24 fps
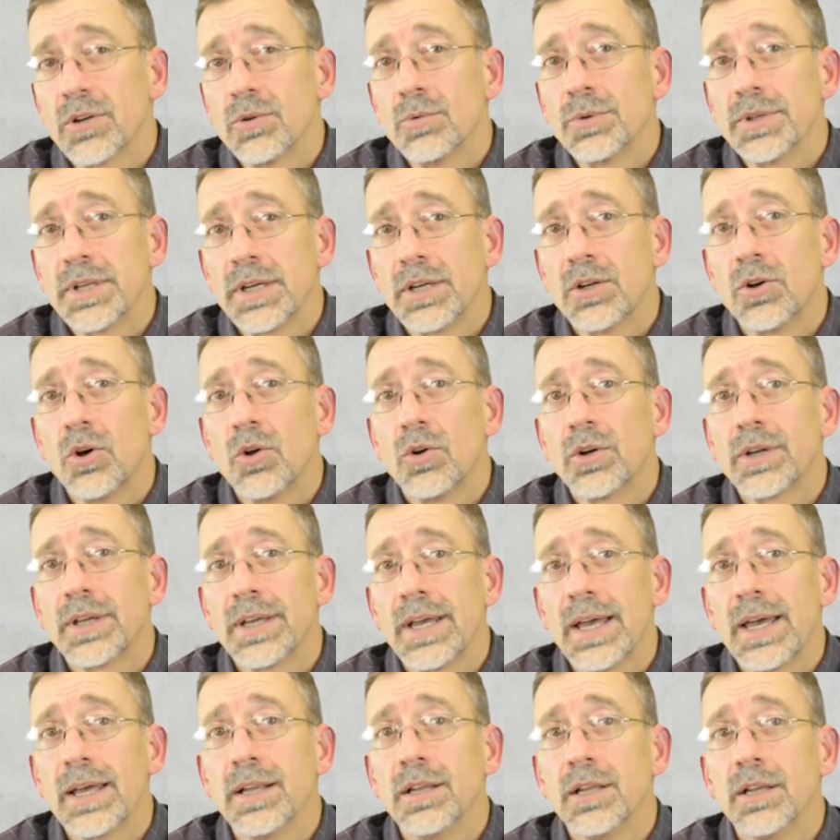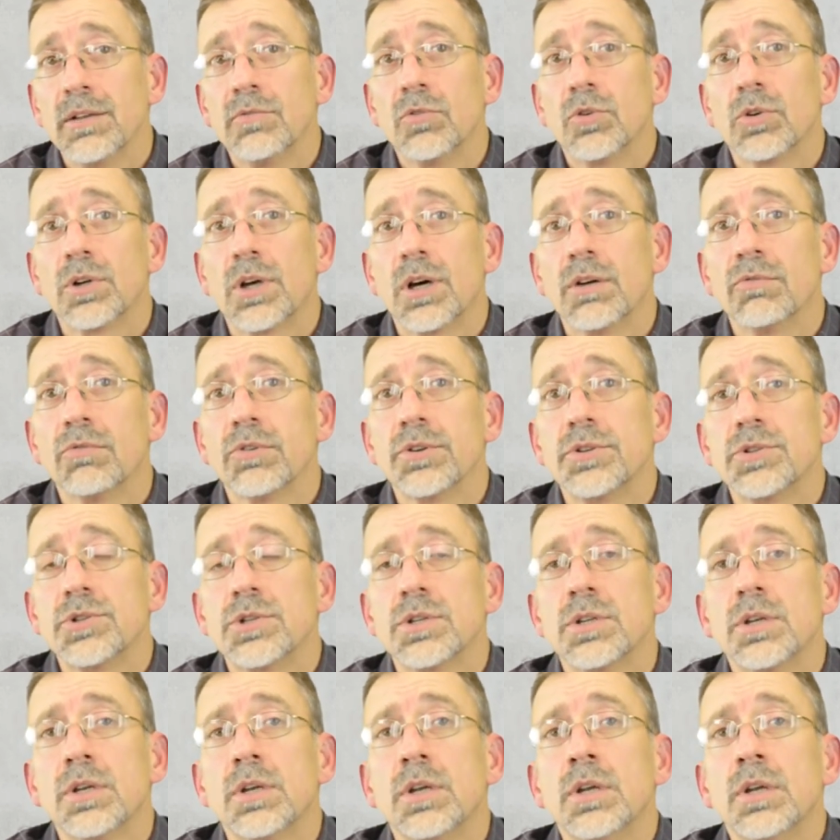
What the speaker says: or what they call CAT level coverage,